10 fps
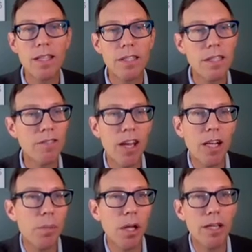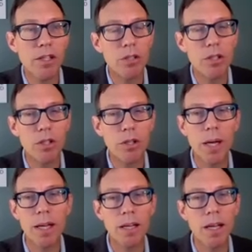This is available on
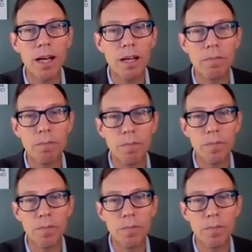YouTube, and